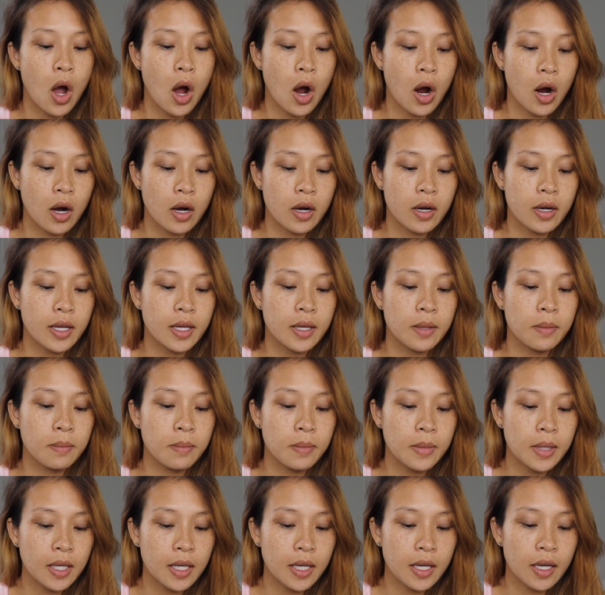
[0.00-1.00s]
are
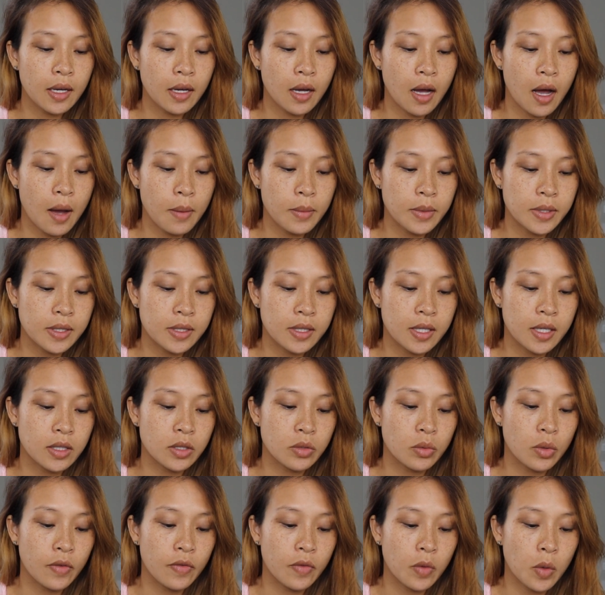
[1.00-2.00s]
immediate common
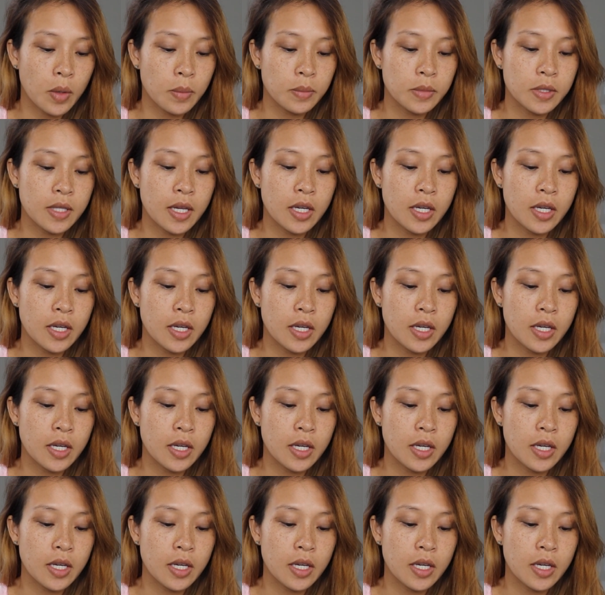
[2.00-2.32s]
sense reforms